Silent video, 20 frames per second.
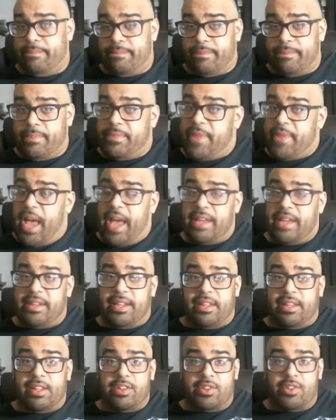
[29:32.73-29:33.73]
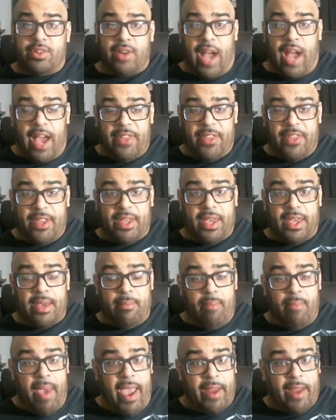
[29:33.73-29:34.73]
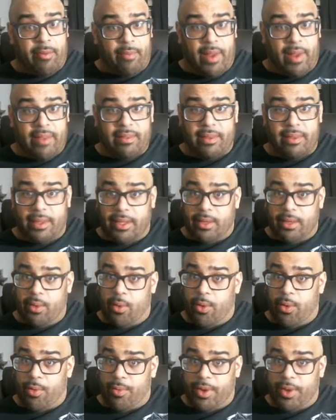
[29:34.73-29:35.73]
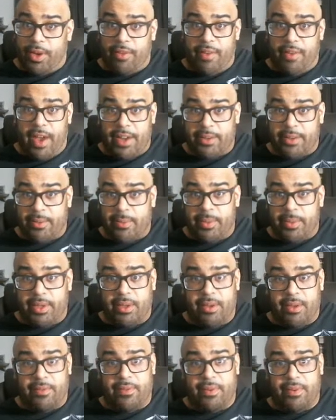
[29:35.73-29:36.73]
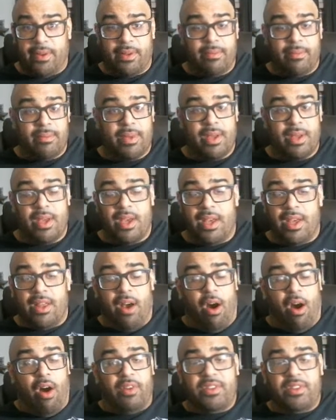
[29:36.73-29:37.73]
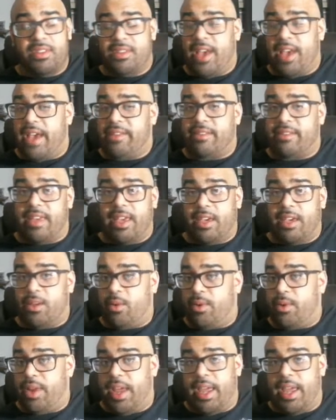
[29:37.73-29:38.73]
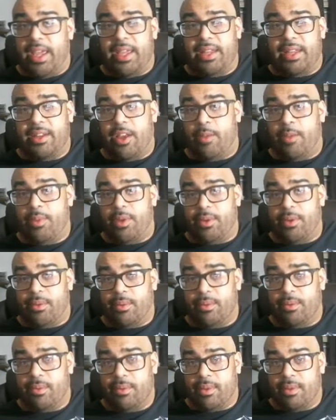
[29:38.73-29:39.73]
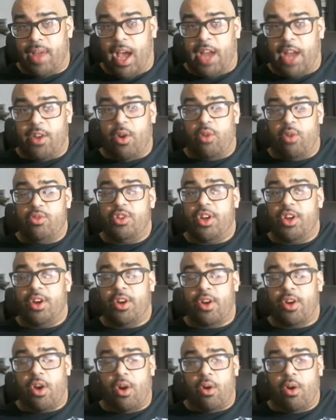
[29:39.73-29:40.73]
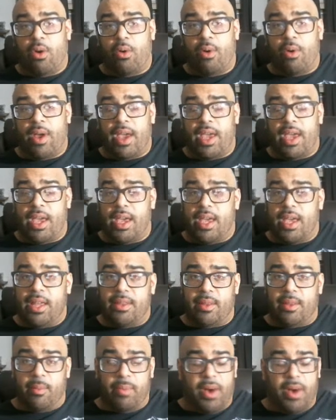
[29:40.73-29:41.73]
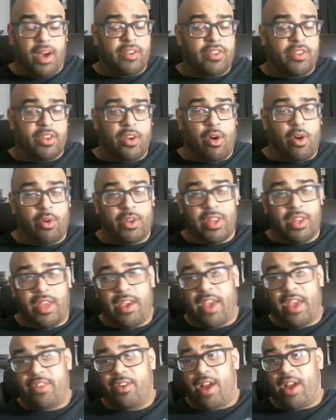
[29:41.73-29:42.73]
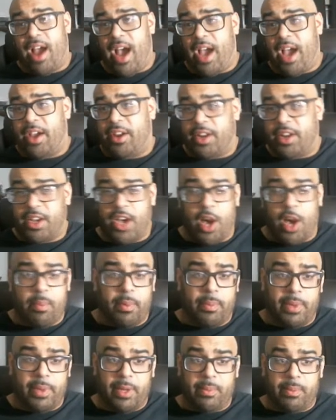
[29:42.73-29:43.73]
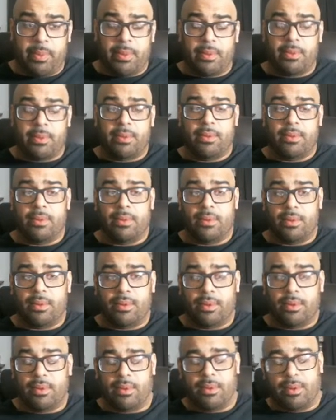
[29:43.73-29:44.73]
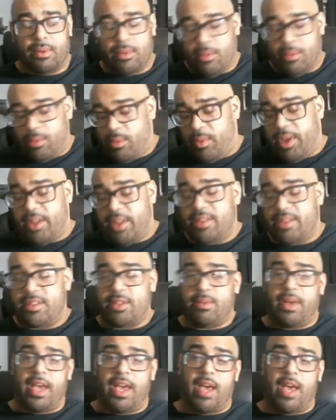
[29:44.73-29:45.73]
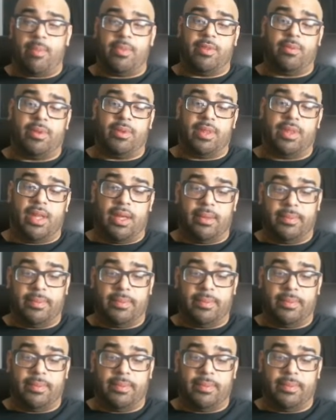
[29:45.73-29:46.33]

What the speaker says: Tye Dillinger, I think Impact Wrestling or a Ring of Honor would be good for him. All these guys can't go to AEW. I know Jericho and the Bucks and Cody, they had their eye on a couple people. We'll wait and see what happens with that.